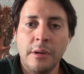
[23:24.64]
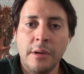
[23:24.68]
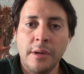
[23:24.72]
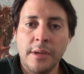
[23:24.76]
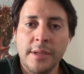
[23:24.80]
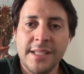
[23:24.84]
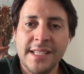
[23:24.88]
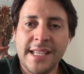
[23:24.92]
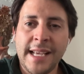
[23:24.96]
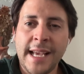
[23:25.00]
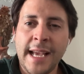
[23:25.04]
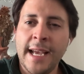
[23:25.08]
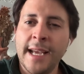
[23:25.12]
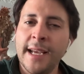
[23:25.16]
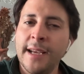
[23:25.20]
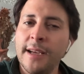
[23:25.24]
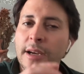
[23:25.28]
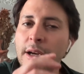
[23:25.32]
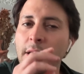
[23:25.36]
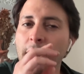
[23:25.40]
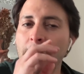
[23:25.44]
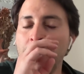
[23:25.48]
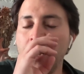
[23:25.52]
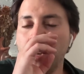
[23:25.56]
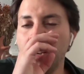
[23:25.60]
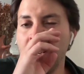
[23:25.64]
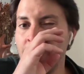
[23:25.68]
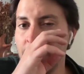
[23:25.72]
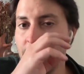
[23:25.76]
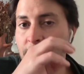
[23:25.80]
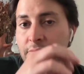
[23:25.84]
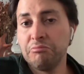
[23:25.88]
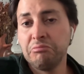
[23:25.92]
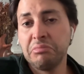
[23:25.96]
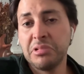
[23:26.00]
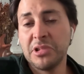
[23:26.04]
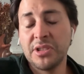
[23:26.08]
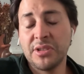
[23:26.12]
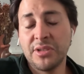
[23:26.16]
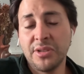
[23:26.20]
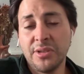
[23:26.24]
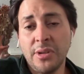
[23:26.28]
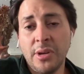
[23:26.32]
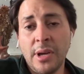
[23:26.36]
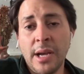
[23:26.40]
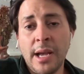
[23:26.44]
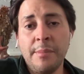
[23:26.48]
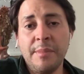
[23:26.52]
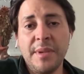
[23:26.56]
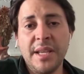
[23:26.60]
Yeah,
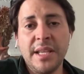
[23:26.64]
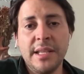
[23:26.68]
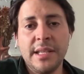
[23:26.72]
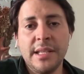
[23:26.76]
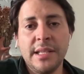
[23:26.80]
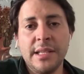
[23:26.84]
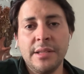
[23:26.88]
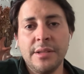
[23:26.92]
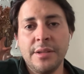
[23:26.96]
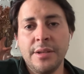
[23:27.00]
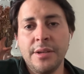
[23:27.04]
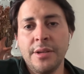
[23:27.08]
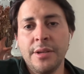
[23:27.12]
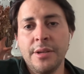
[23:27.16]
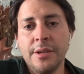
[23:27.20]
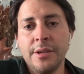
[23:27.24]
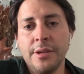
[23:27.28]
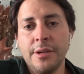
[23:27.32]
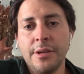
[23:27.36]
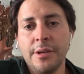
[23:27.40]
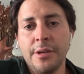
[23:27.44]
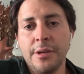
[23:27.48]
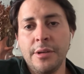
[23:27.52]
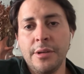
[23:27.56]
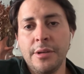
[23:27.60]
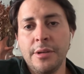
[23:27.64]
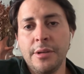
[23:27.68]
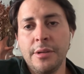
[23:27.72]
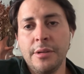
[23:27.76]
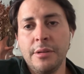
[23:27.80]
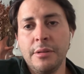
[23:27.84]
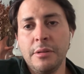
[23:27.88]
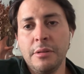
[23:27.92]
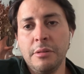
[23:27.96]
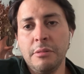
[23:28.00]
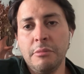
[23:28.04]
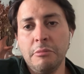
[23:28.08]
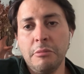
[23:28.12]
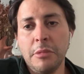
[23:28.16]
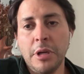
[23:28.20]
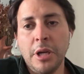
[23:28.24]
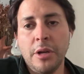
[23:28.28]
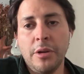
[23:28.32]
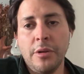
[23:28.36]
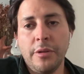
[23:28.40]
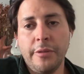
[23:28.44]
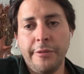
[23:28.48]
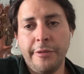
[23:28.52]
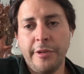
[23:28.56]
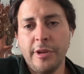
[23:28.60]
so I mean,
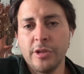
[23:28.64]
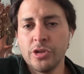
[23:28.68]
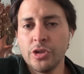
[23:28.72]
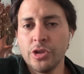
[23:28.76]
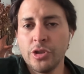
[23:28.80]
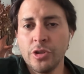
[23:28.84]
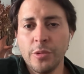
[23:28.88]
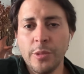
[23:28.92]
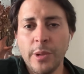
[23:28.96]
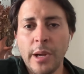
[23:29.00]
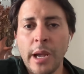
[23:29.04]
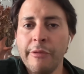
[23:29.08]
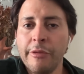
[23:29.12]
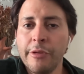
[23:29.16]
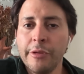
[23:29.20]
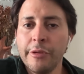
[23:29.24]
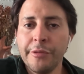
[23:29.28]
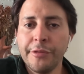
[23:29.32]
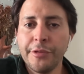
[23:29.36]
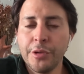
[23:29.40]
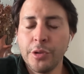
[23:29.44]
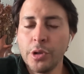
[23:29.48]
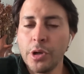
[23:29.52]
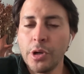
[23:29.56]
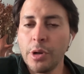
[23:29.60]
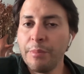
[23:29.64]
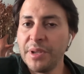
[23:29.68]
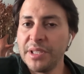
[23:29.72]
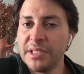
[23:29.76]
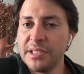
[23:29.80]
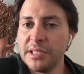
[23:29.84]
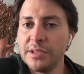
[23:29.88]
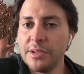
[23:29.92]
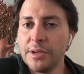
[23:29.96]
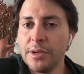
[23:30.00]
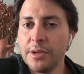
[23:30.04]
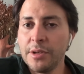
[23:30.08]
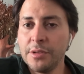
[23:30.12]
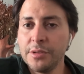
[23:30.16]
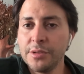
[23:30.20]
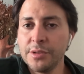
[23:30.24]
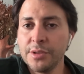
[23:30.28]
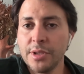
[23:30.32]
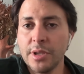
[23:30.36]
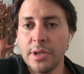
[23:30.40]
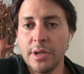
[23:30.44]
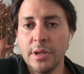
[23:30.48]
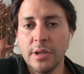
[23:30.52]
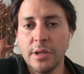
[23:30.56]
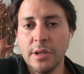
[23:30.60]
for sure we have a few
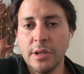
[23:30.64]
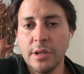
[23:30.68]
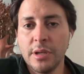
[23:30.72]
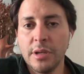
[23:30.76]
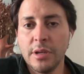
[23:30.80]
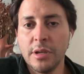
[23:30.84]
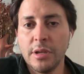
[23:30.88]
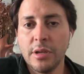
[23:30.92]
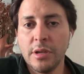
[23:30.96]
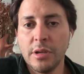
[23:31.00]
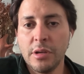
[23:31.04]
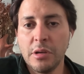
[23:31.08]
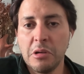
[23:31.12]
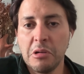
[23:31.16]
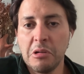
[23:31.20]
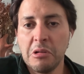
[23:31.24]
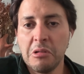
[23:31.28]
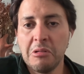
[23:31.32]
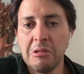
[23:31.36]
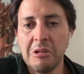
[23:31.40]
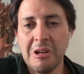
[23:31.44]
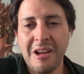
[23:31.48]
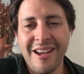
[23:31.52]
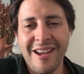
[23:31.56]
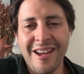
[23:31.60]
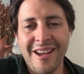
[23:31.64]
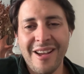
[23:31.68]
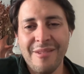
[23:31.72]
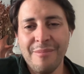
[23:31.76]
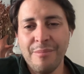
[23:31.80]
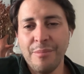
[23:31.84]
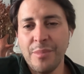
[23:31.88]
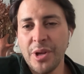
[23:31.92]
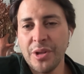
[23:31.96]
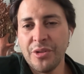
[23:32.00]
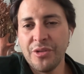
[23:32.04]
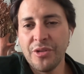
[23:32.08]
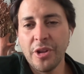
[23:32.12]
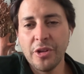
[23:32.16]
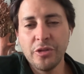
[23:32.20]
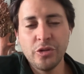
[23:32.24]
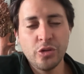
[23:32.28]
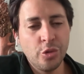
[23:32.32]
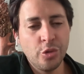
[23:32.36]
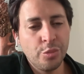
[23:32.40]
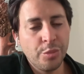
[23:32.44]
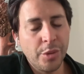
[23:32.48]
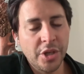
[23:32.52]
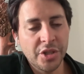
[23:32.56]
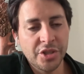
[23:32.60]
competitors, but not
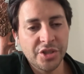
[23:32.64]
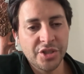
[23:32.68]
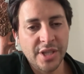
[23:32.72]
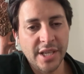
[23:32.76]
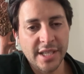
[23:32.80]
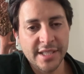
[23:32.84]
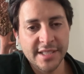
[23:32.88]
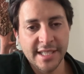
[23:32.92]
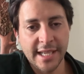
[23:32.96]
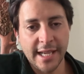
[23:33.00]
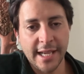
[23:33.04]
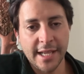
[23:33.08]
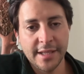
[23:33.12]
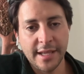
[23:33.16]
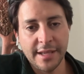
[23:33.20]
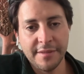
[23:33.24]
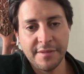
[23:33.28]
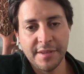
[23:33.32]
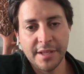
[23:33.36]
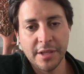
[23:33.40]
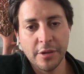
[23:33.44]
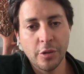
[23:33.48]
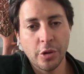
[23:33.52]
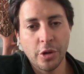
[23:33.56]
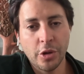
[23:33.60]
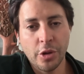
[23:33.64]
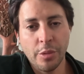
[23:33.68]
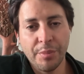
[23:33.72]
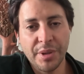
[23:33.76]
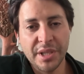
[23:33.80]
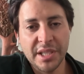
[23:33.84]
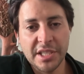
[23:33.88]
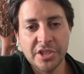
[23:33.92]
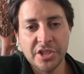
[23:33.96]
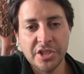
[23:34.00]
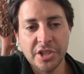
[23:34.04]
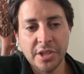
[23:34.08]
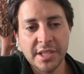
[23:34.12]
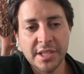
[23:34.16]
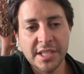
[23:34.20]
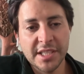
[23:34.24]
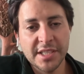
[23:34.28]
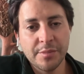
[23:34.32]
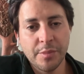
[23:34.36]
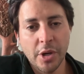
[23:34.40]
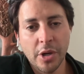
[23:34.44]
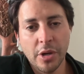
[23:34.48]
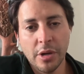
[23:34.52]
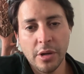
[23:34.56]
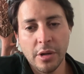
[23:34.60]
too much at the end. I think our competition
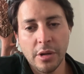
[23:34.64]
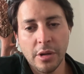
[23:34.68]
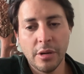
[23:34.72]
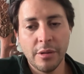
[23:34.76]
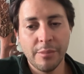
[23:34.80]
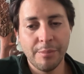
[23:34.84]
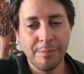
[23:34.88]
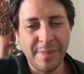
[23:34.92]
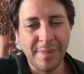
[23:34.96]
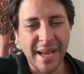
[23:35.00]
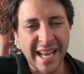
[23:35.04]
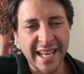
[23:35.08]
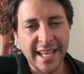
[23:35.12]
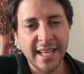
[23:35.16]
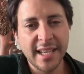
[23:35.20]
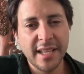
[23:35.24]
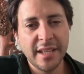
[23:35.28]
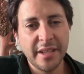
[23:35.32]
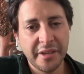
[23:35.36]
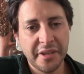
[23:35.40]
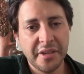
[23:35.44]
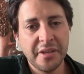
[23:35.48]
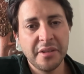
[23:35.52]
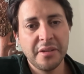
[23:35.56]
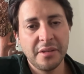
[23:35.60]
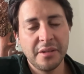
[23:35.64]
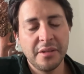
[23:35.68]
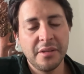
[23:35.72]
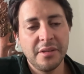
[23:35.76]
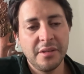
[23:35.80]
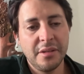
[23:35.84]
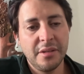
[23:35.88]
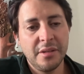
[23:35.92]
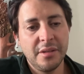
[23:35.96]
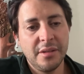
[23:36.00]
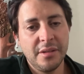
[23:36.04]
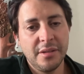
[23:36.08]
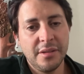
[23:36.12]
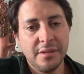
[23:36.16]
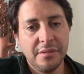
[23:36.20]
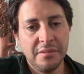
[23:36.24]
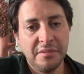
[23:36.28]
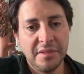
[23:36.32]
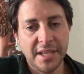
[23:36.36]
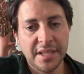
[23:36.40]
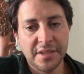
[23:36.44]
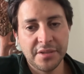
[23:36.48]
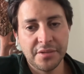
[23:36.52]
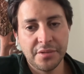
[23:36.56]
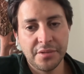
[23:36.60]
is more buying
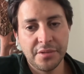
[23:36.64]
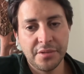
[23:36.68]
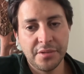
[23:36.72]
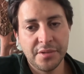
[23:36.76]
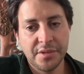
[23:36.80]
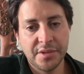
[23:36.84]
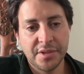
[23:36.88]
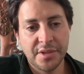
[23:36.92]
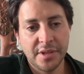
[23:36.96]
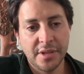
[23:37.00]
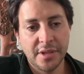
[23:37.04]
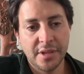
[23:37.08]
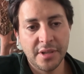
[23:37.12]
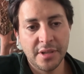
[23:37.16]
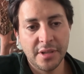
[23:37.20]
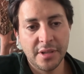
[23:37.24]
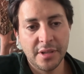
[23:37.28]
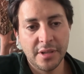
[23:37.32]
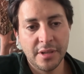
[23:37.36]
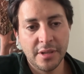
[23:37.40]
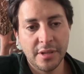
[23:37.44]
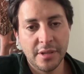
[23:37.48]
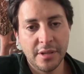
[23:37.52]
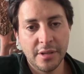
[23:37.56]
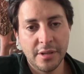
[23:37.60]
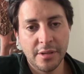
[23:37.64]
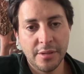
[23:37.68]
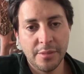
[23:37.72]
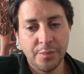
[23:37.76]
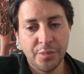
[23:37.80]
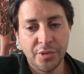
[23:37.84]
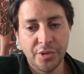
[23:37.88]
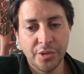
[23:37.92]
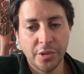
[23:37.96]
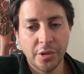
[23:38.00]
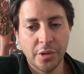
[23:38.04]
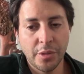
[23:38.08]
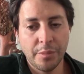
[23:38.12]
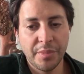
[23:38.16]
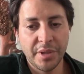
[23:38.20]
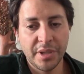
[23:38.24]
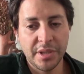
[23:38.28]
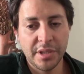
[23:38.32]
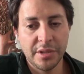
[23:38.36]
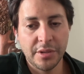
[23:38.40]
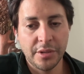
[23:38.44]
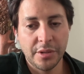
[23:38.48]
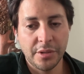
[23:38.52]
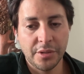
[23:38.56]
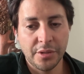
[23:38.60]
versus pure
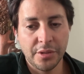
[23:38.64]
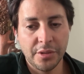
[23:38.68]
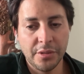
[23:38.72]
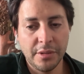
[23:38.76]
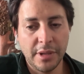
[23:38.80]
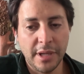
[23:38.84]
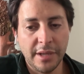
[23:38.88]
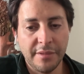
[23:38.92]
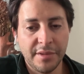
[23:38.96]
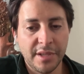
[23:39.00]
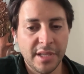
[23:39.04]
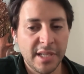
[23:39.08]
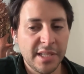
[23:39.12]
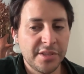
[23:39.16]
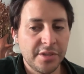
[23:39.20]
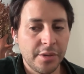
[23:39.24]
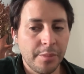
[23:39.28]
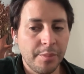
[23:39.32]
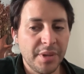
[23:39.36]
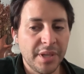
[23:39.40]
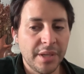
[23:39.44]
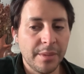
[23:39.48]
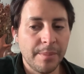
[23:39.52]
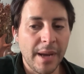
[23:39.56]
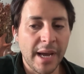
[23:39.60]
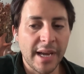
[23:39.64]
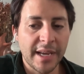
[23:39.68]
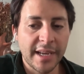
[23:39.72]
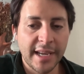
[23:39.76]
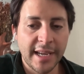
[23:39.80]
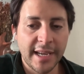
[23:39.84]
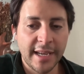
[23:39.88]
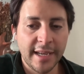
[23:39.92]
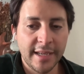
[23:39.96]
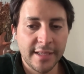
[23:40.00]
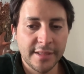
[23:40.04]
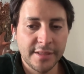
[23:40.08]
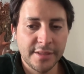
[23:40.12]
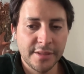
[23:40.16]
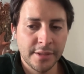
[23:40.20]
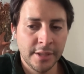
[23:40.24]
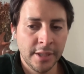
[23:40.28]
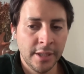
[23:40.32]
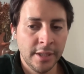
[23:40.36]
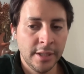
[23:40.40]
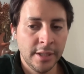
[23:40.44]
competitor now. I think it's a big market.